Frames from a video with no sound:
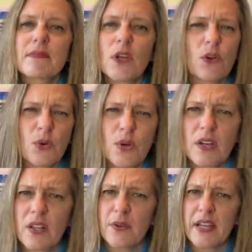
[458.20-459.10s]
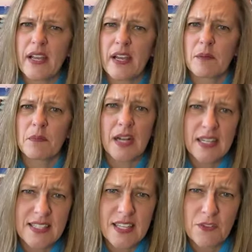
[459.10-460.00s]
Whew, 3 a.m. I
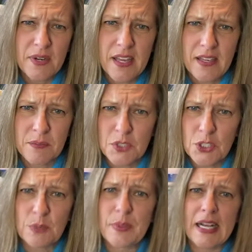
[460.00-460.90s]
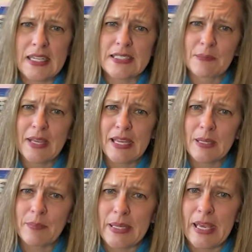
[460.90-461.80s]
see 3 a.m. too, but not because I'm getting up
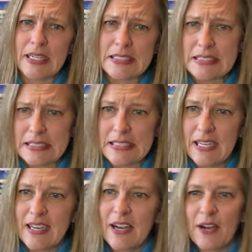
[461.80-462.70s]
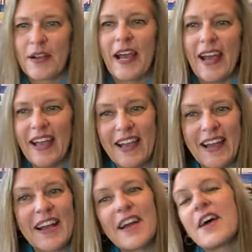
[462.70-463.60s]
again. Okay,
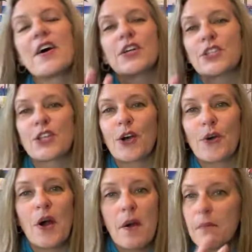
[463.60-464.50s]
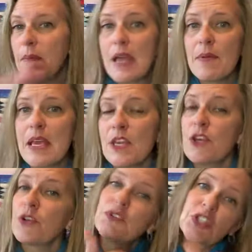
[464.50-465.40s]
so maybe
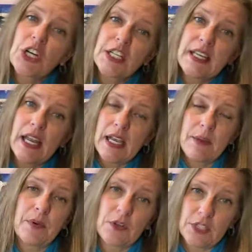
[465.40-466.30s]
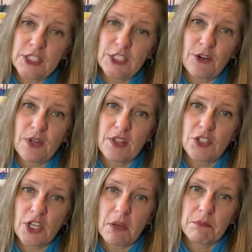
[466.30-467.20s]
you've started getting up early to go to the
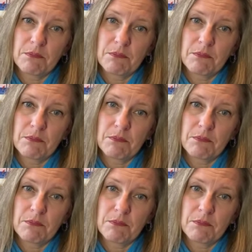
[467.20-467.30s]
gym.